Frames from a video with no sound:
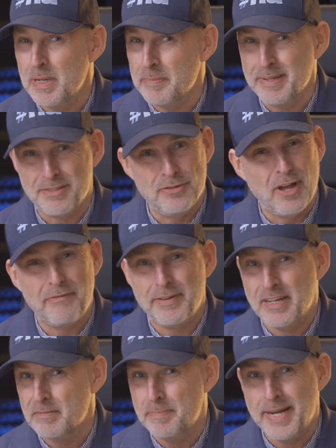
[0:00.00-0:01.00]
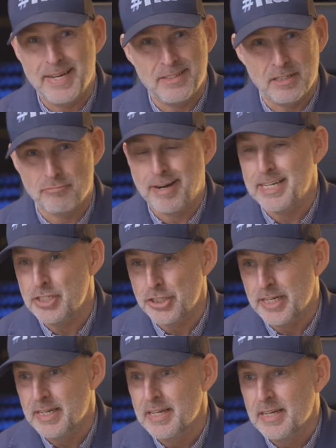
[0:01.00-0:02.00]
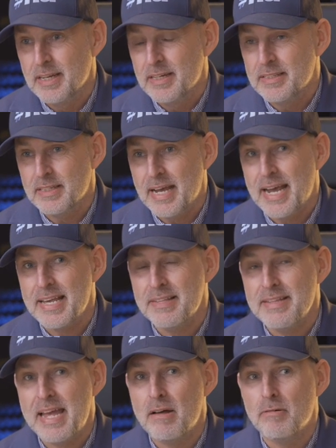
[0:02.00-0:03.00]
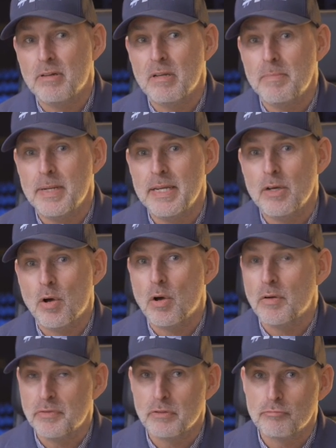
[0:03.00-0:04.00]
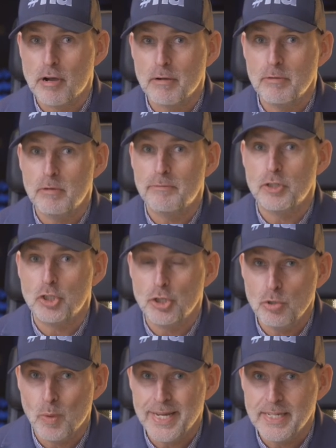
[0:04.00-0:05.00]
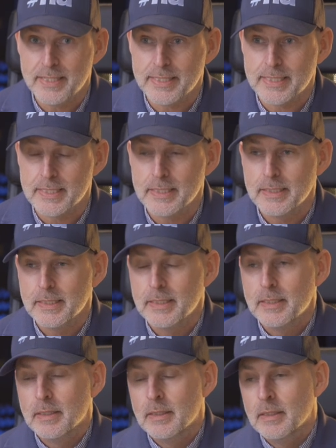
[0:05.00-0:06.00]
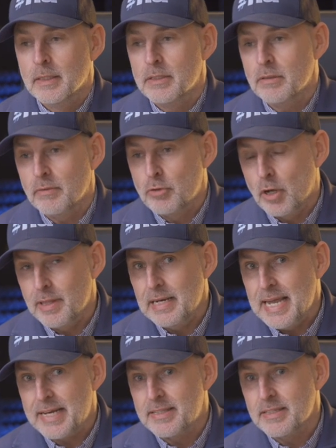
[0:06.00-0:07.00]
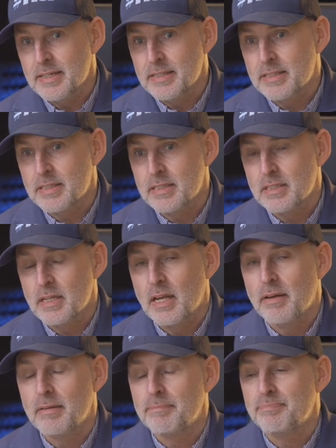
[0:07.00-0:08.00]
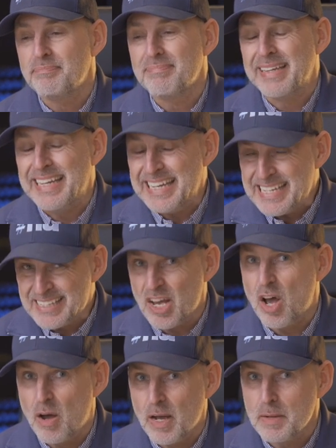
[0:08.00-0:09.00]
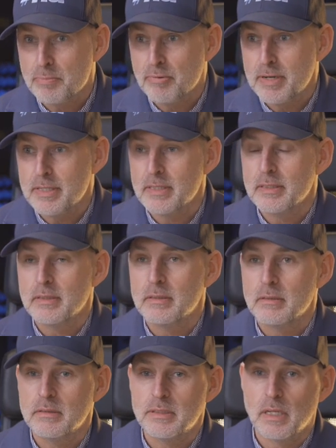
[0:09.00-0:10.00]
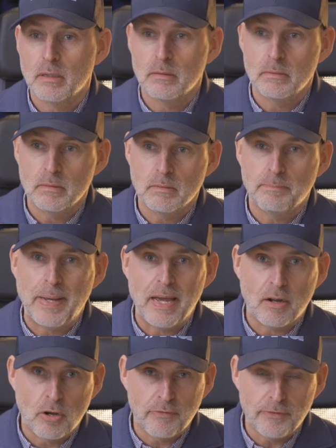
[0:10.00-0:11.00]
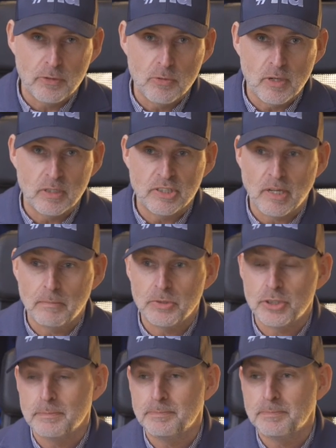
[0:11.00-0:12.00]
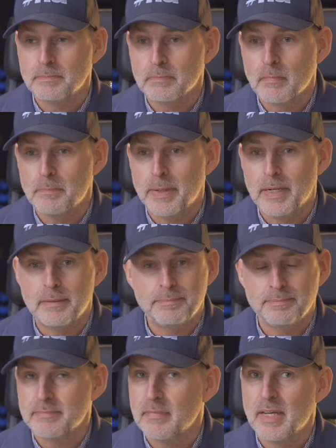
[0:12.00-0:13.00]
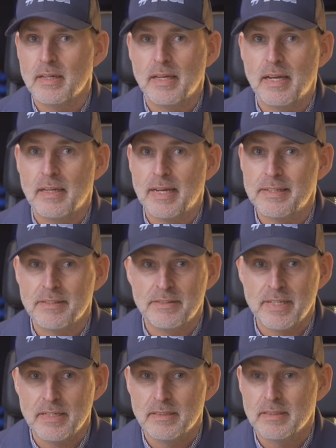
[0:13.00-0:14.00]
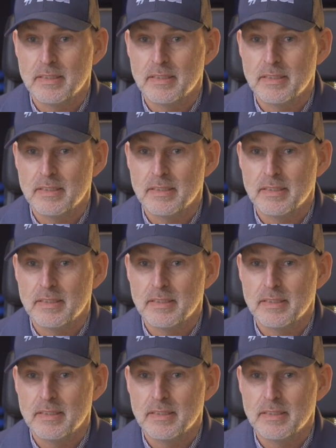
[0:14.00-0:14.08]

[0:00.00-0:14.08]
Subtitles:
but it's nothing compared to the Rangey. So that is now going to be off the road for 2 weeks. So I've got the Lexus. It is a hybrid, so better fuel consumption. But as I said,